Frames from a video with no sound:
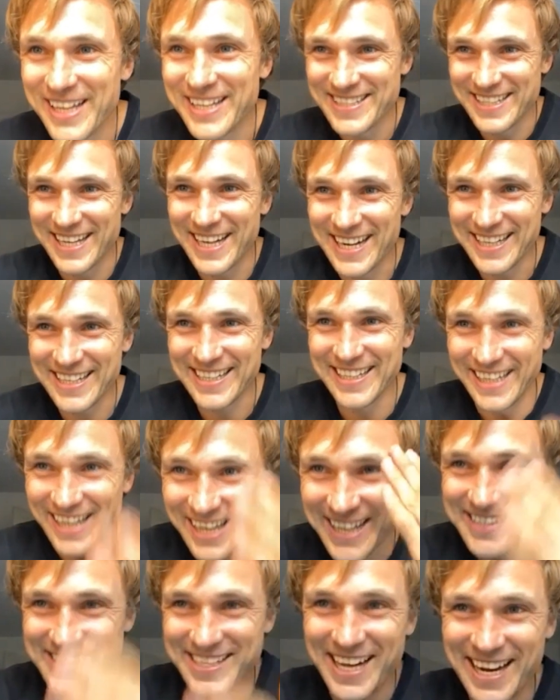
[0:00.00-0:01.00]

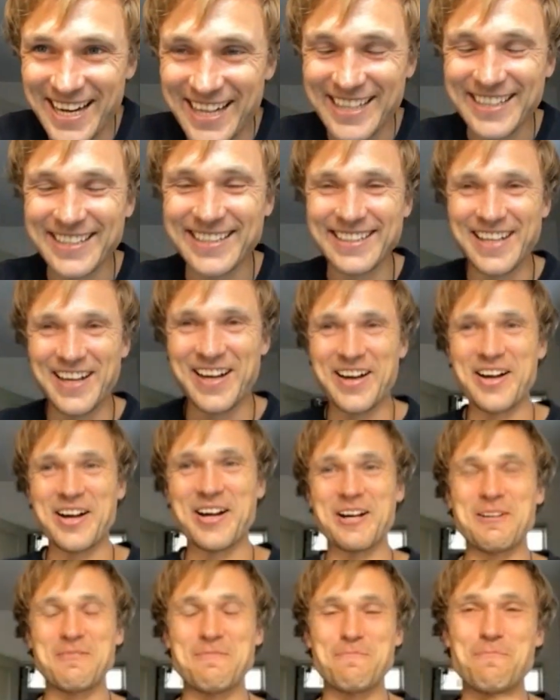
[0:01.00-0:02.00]
Exactly.
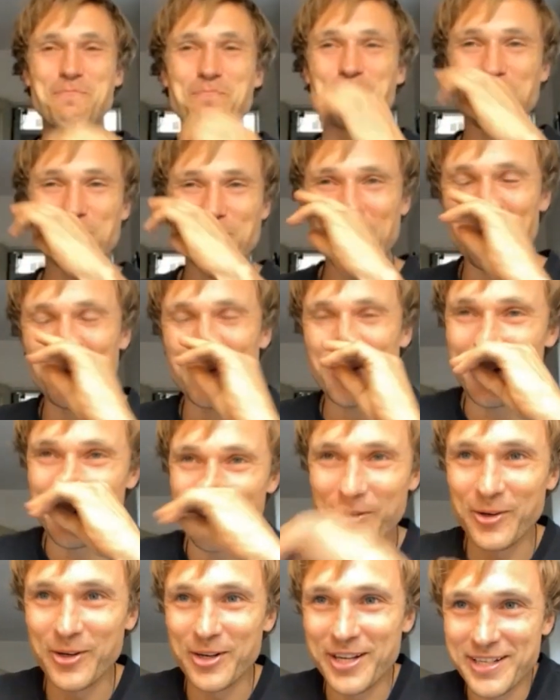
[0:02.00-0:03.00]
We're going on
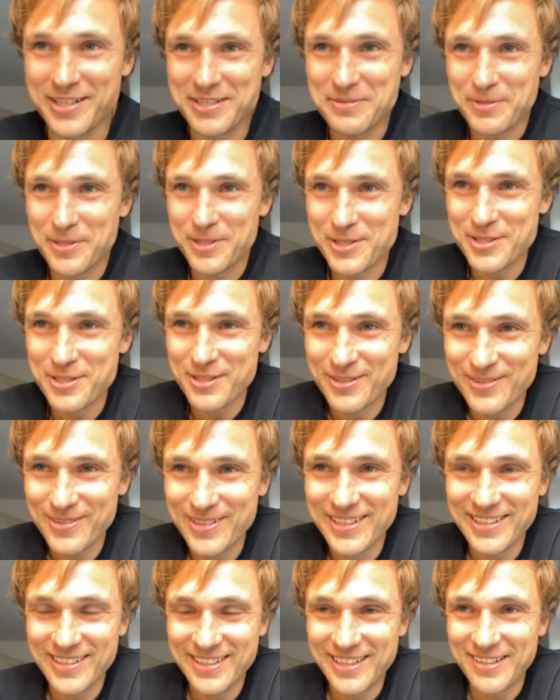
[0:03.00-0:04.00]
holiday tomorrow, so
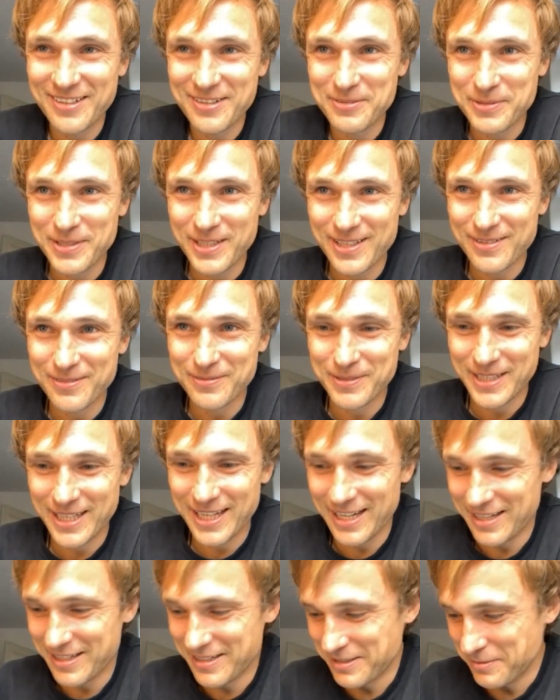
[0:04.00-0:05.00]
we're
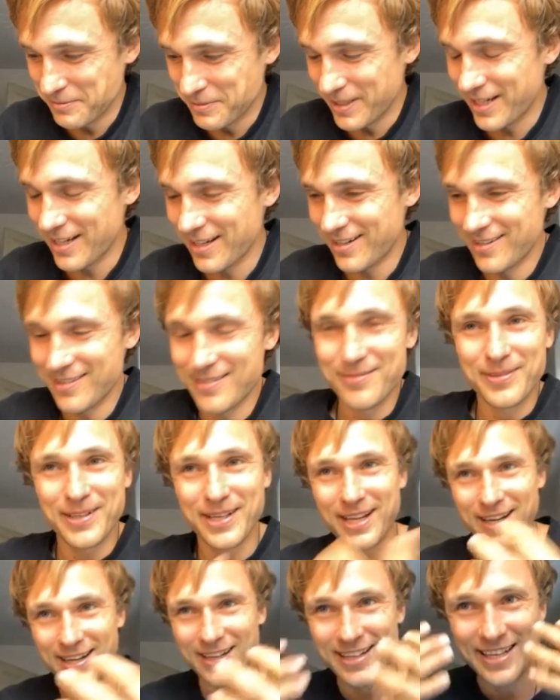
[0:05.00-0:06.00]
getting connected,
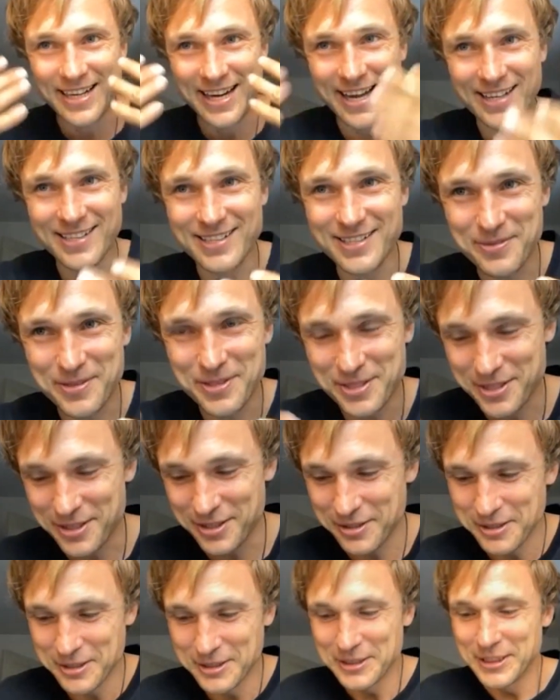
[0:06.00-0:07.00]
which is
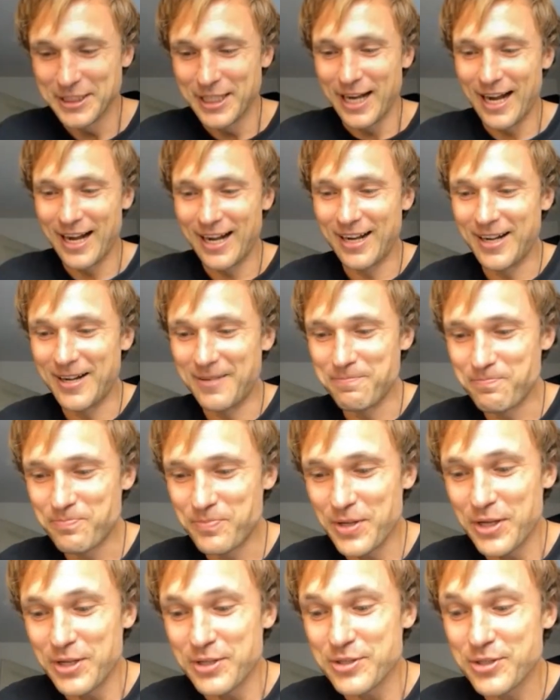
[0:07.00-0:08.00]
good.
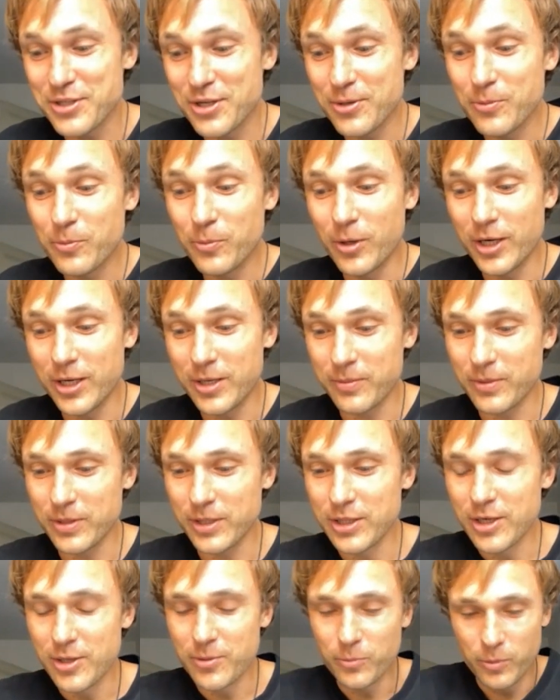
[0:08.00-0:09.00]
So working,
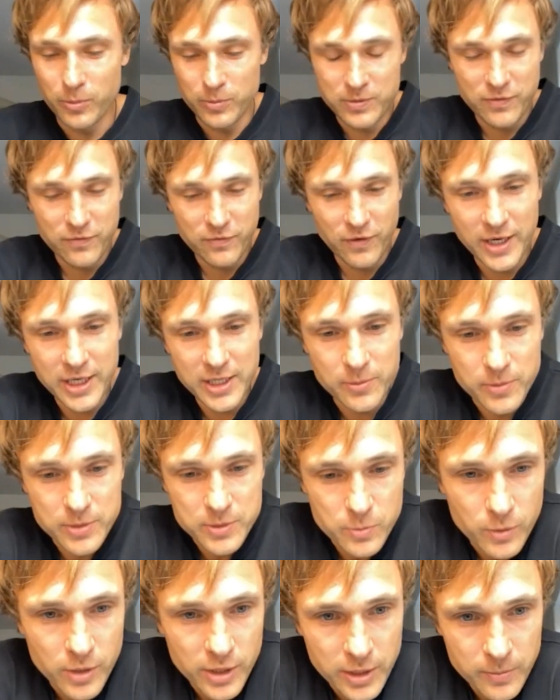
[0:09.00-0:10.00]
you know, what was funny
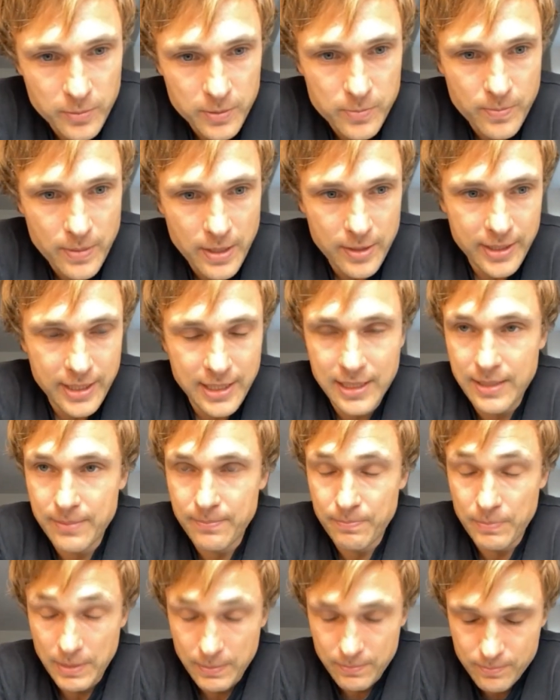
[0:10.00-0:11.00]
was working with Mary
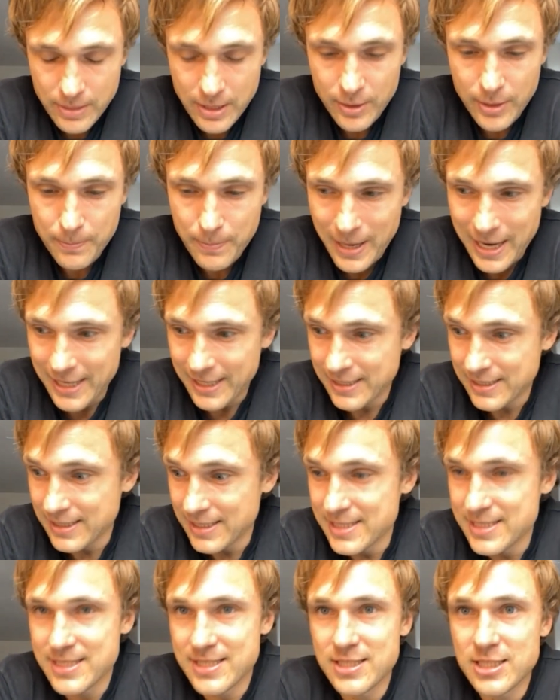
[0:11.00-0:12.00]
Pat
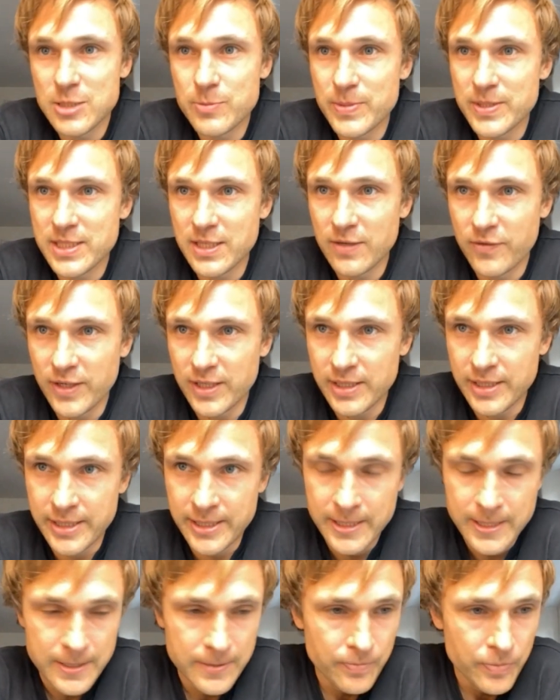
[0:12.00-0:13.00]
Gleason
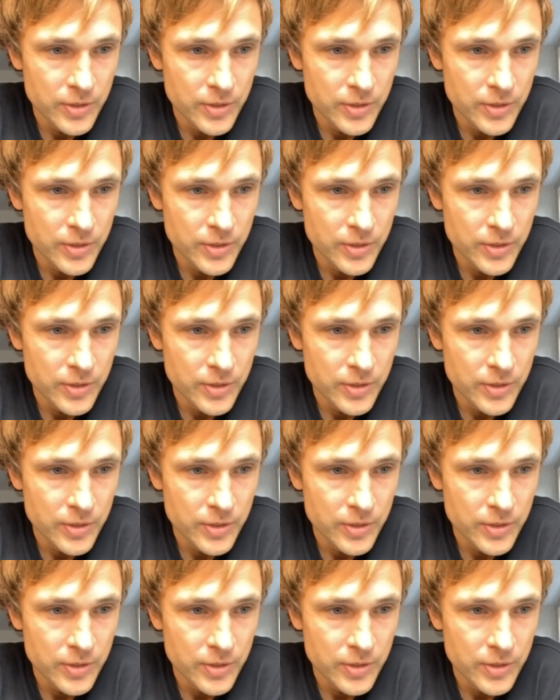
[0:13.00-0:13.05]
specifically.